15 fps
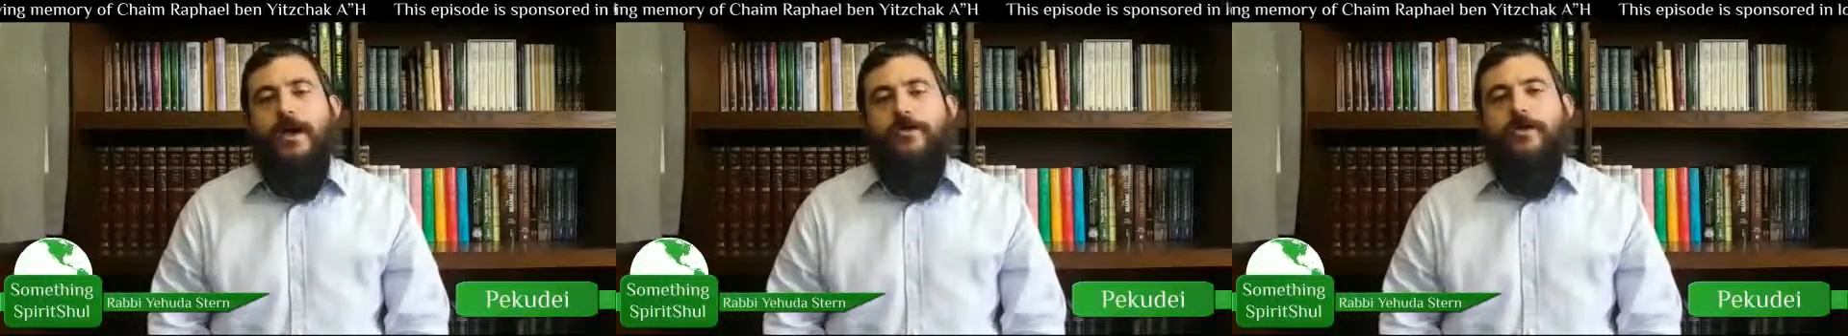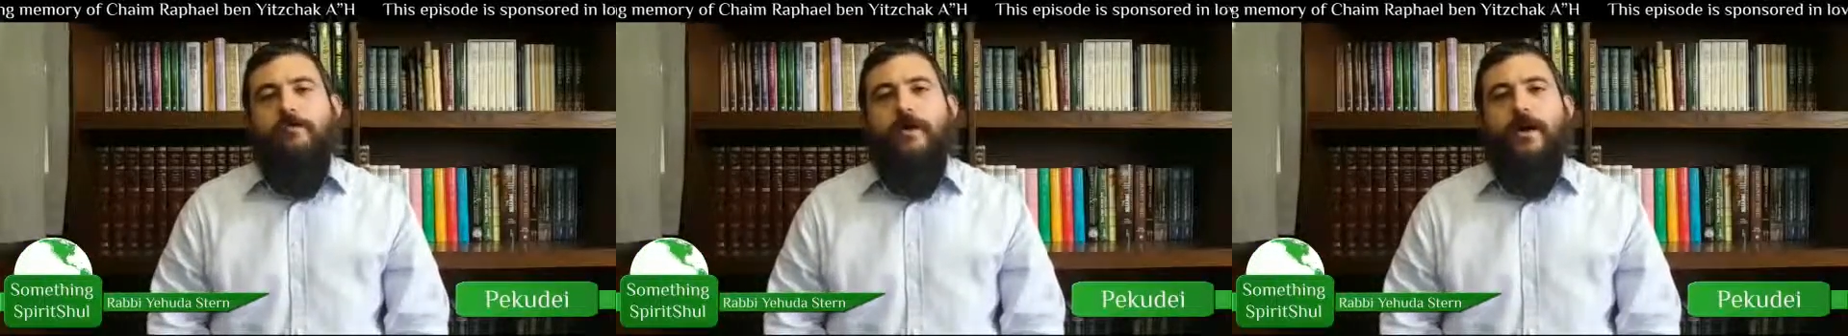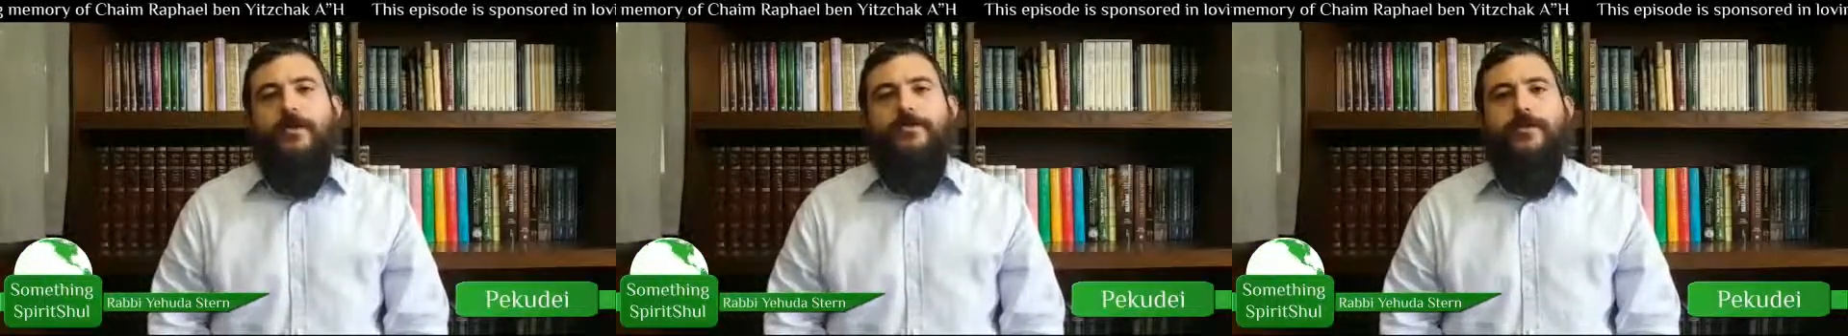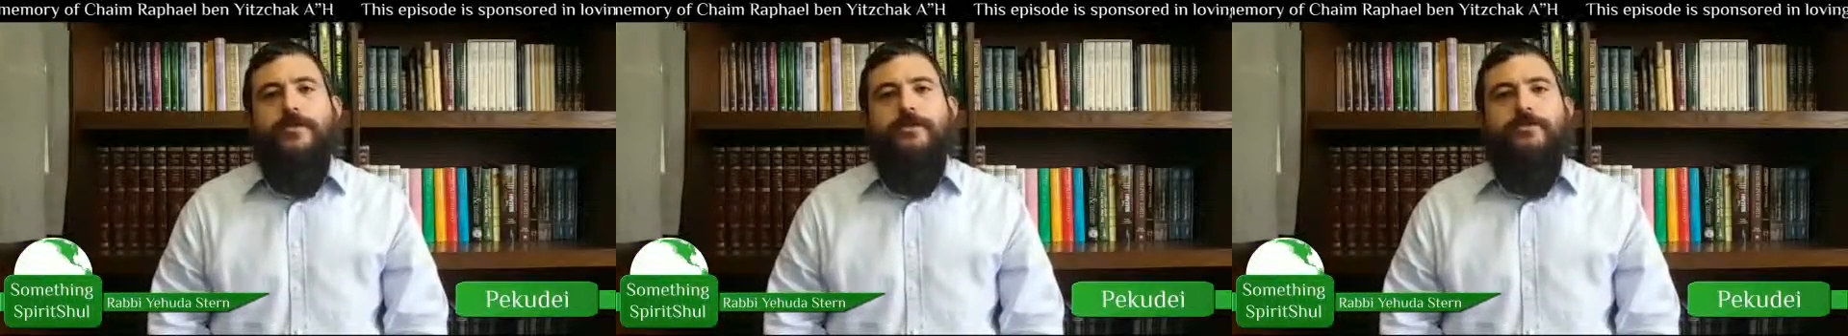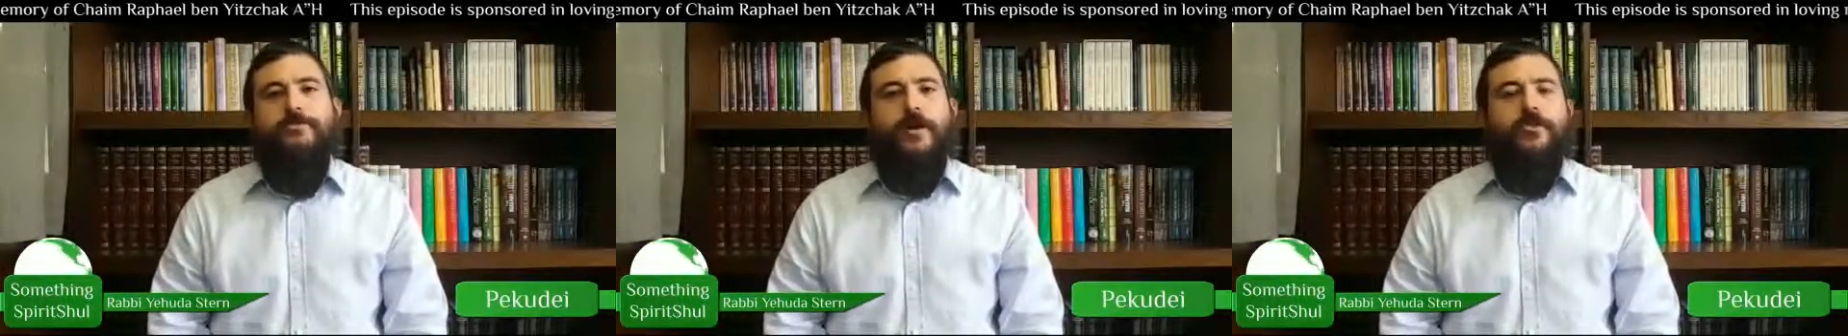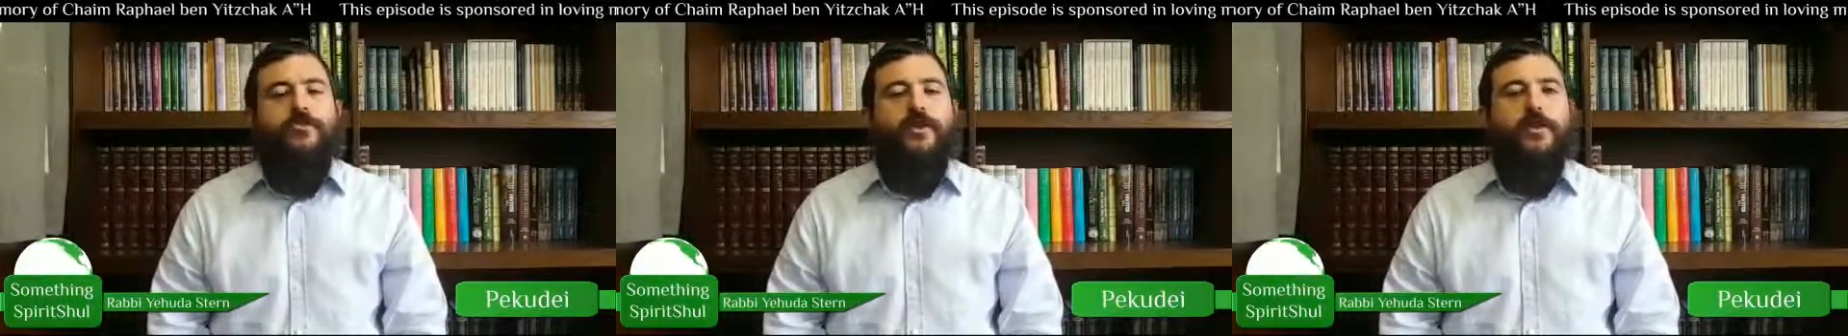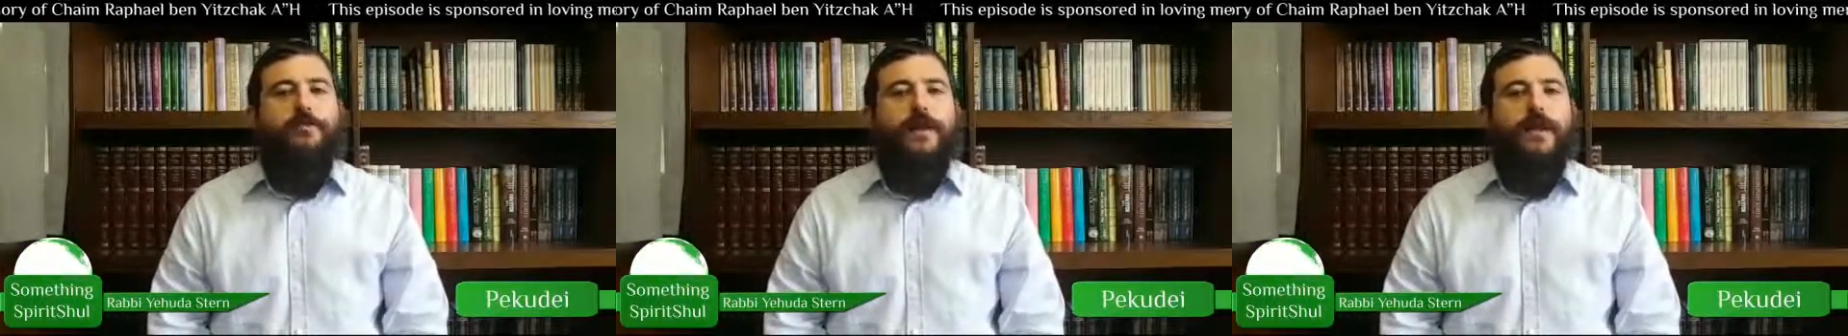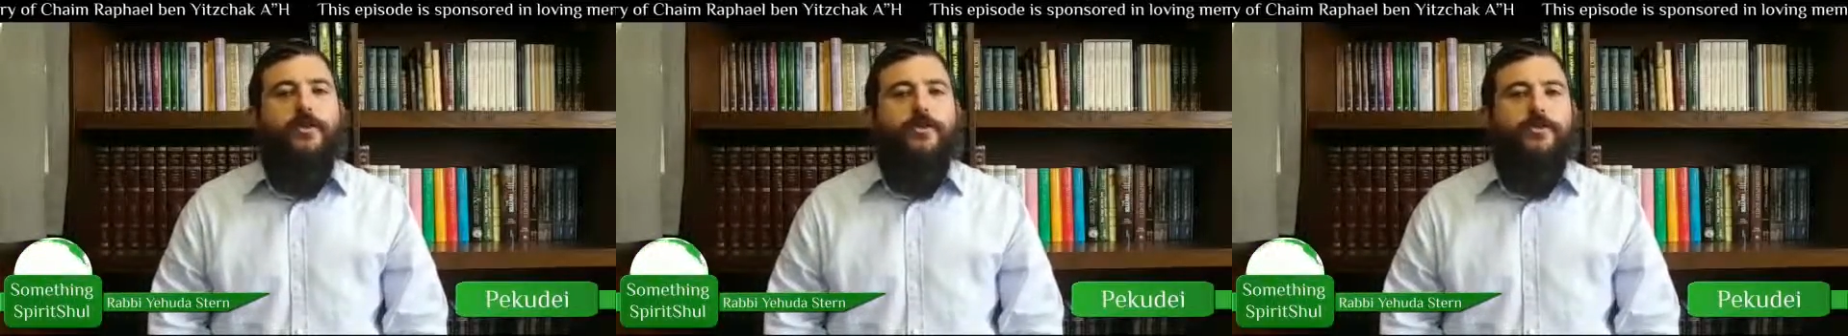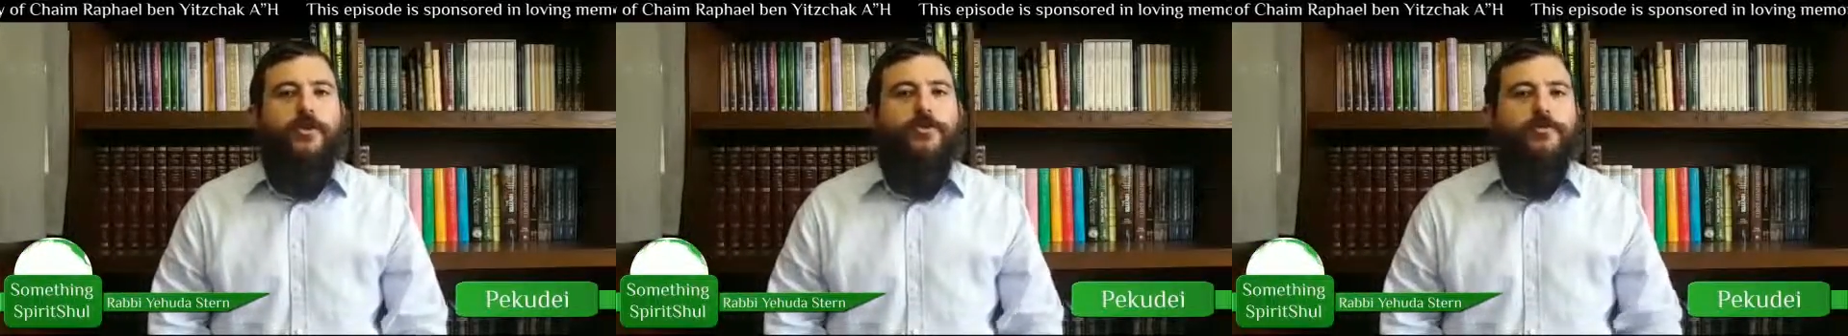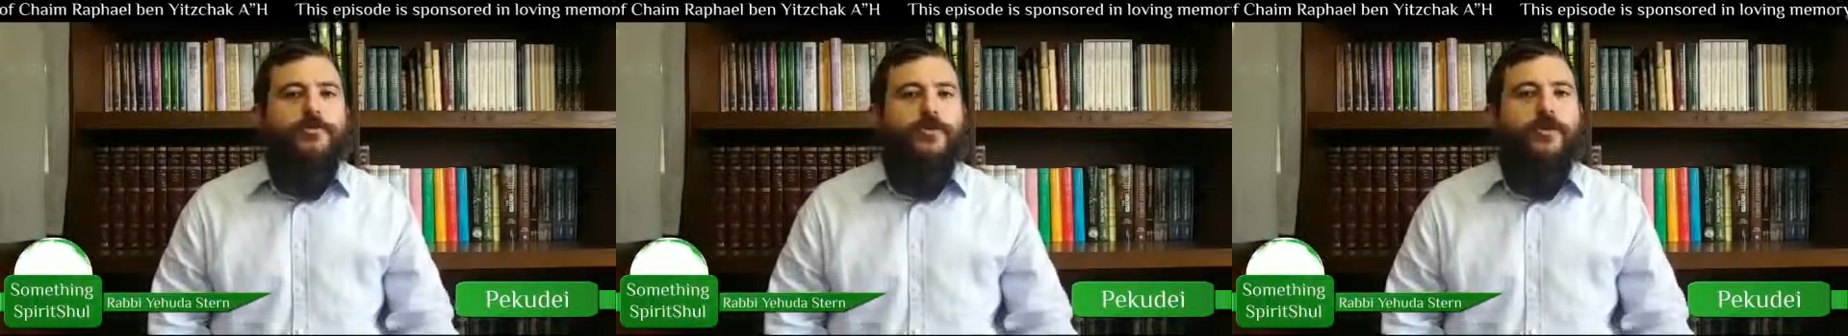So Moses, Moshe Rabbeinu
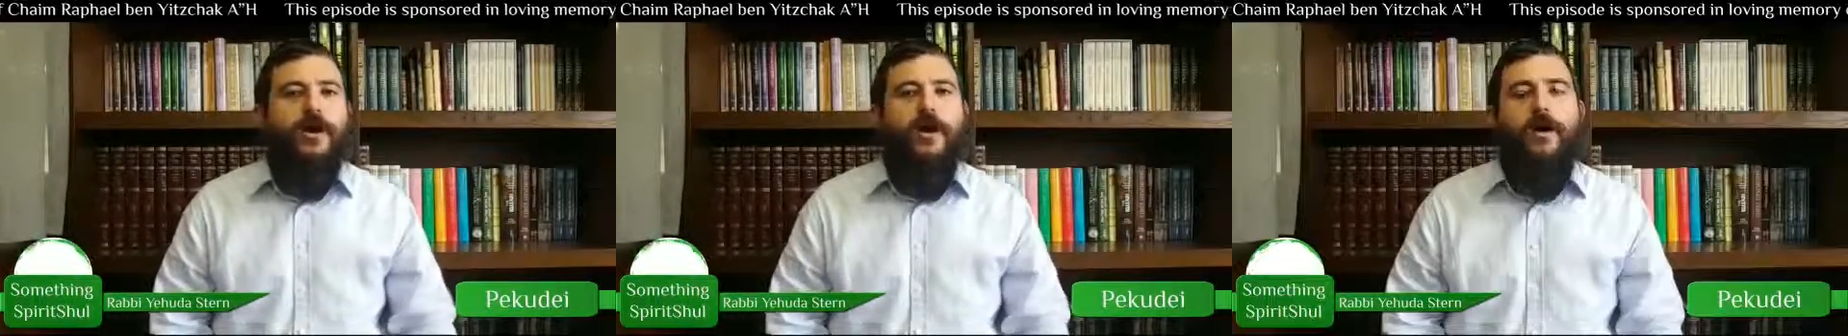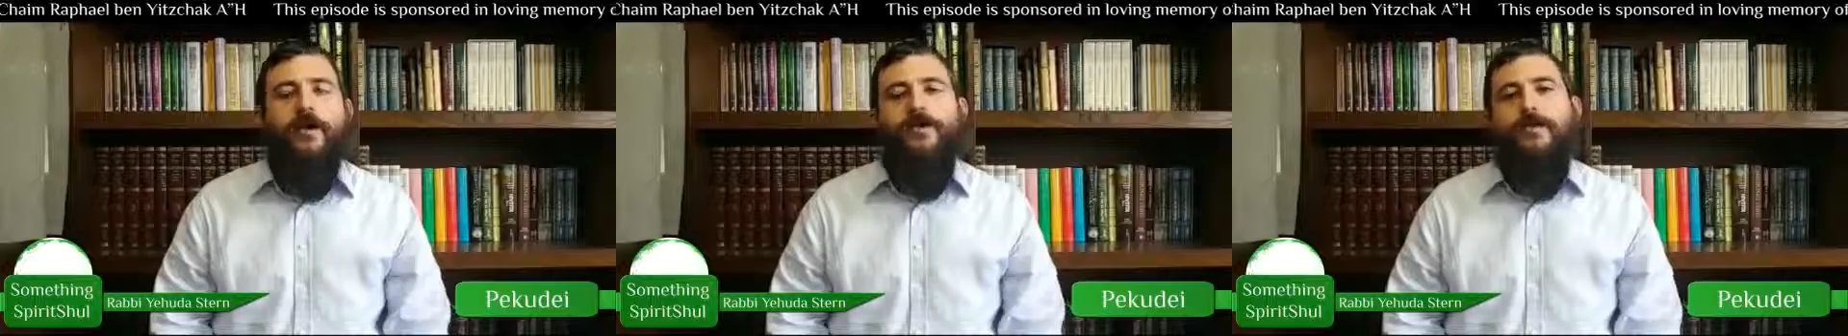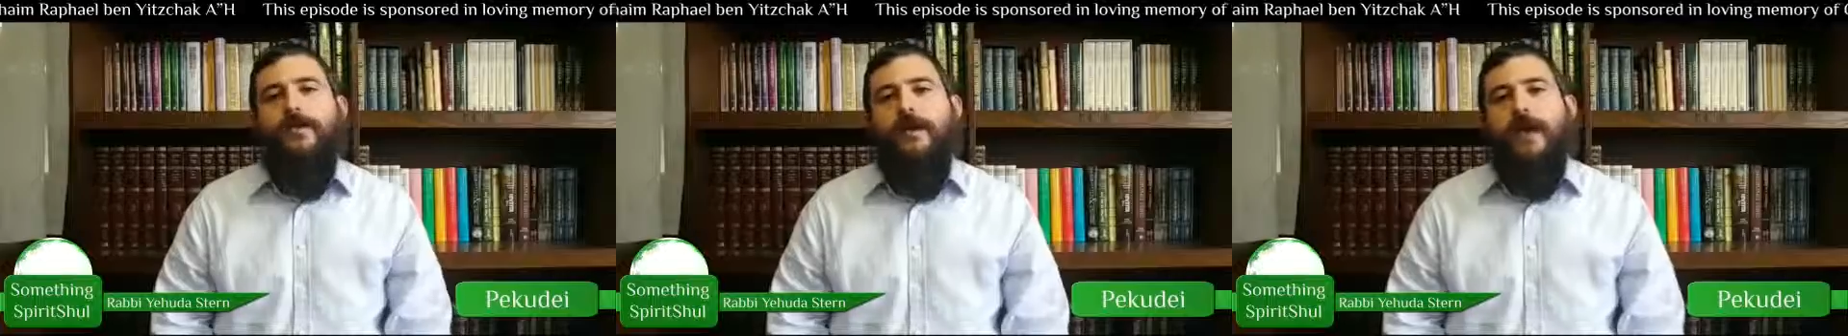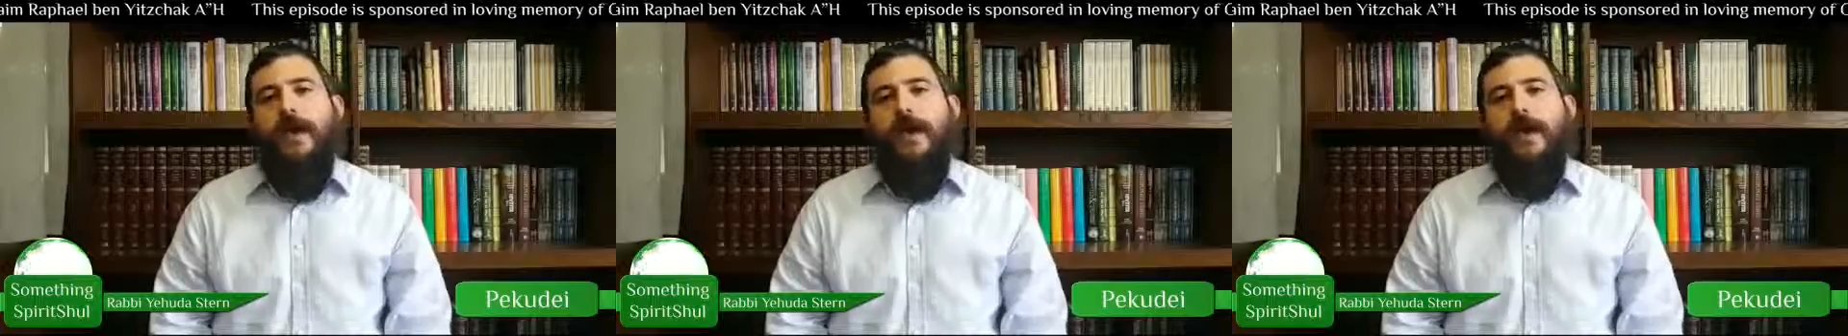turns to God,